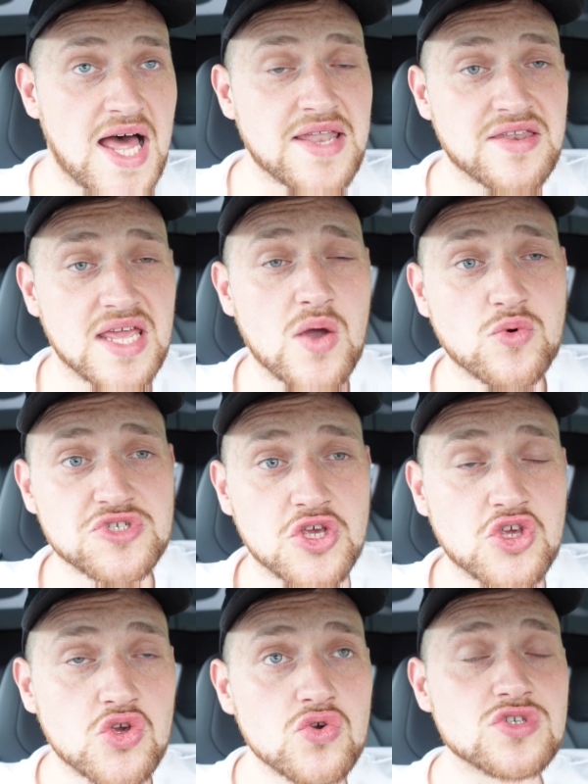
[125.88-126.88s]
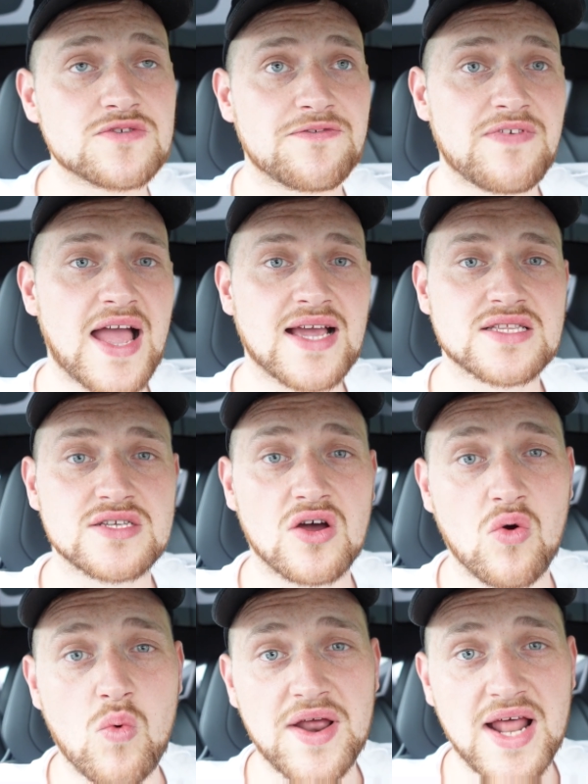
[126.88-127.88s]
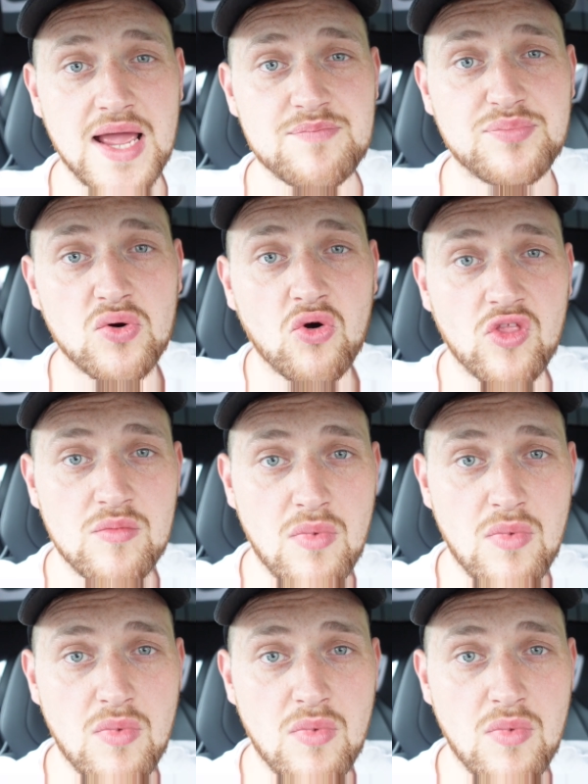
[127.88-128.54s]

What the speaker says: And it was a huge factor when I bought the